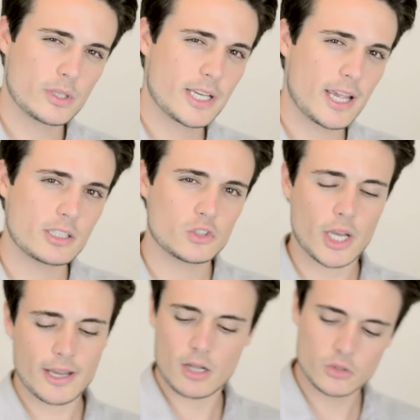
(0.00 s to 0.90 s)
Once again,
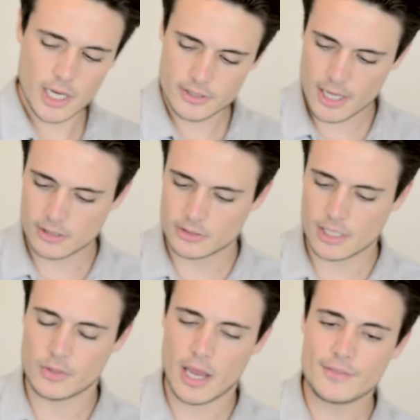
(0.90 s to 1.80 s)
check out Jake Daniels
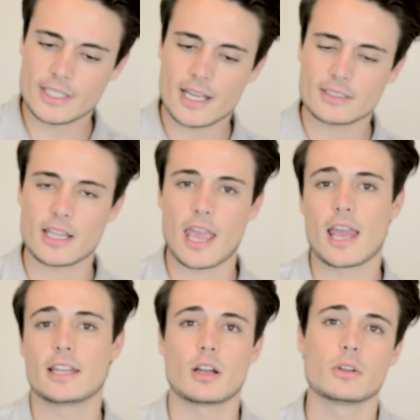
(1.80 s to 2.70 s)
if you haven't yet,
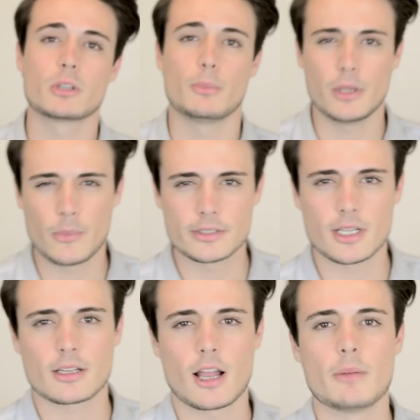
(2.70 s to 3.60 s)
and also
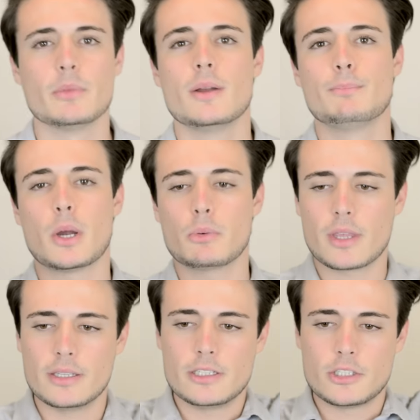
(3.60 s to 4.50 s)
blumaan.com, both
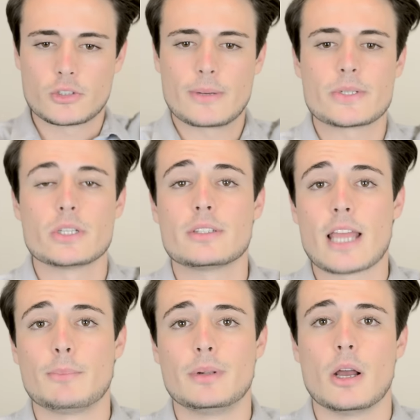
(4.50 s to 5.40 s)
in the description
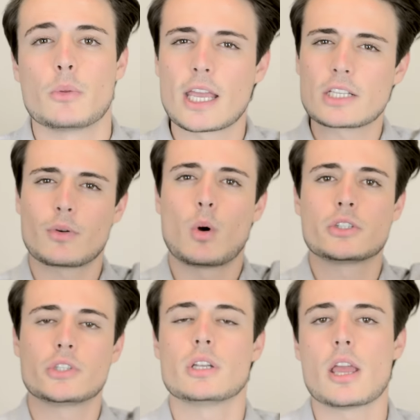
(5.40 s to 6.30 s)
down below. Thanks for
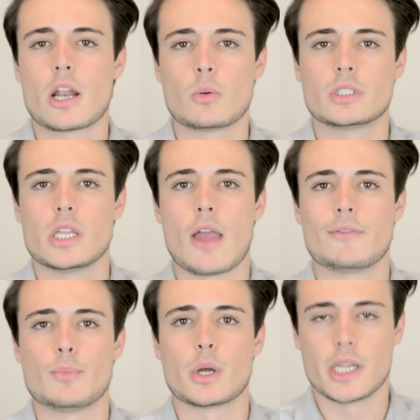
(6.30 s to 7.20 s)
watching, and I will see
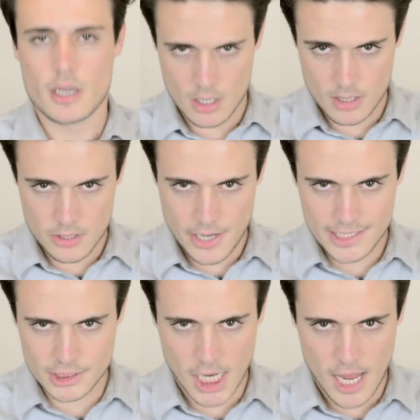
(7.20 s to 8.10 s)
everybody
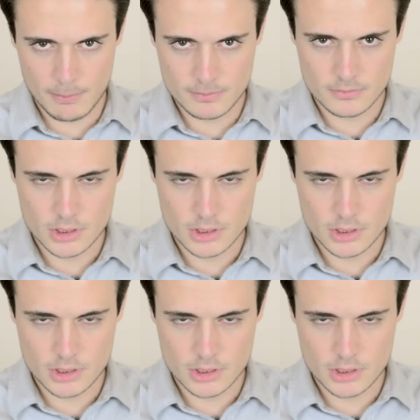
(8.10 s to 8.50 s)
next time.